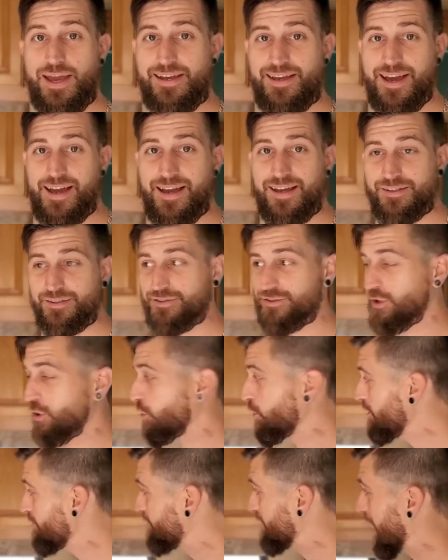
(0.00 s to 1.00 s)
guys, so
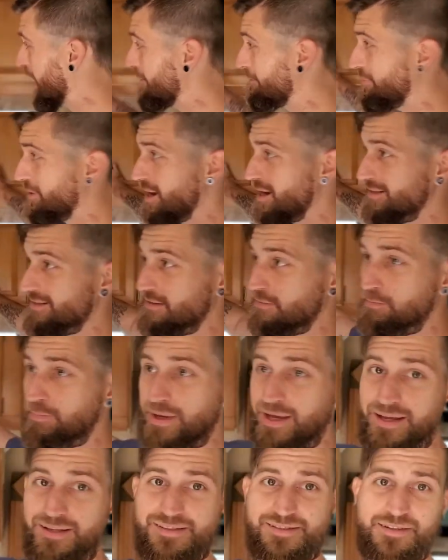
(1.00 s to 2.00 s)
we've got pots and
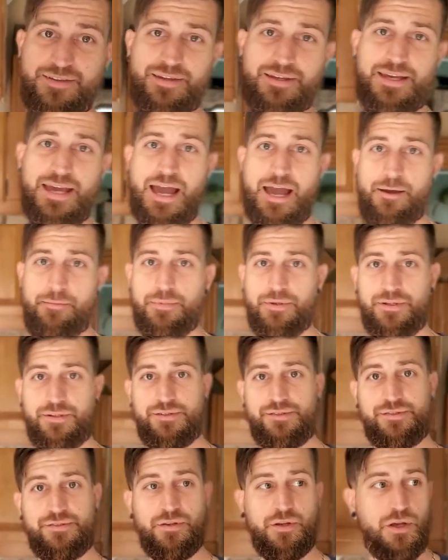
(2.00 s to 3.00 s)
pans in the
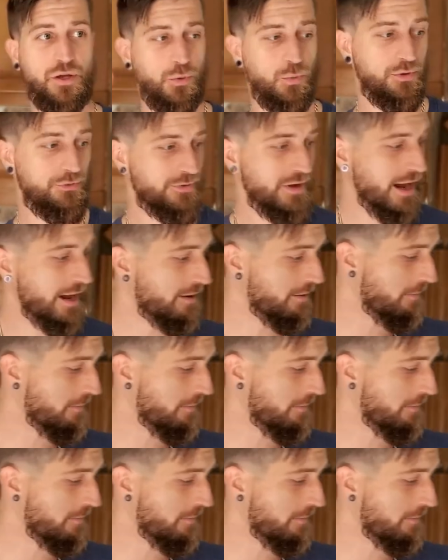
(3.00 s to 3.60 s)
cabinets. We've got a